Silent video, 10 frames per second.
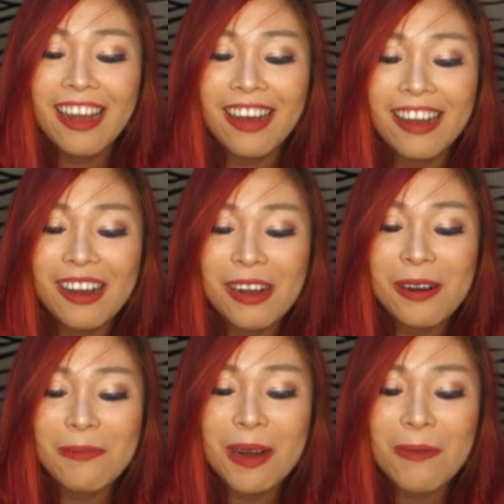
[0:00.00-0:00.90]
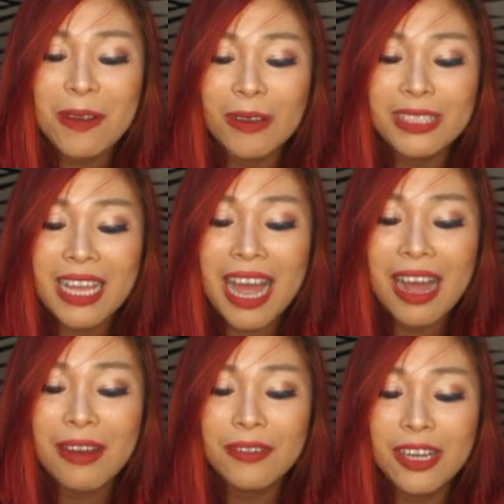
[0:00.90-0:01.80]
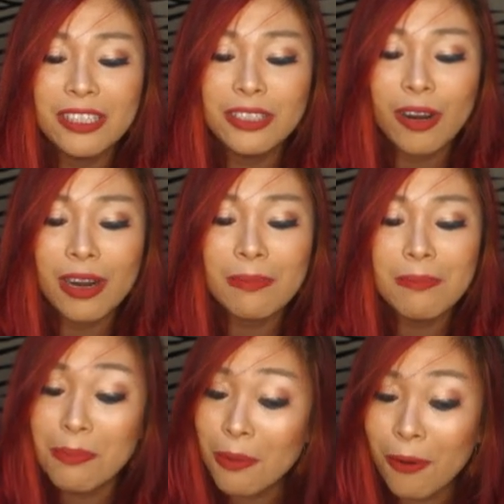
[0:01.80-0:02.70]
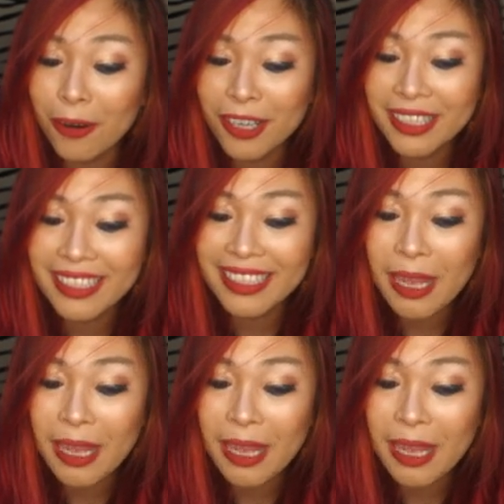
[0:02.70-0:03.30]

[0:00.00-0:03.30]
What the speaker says: But we also have a dart board,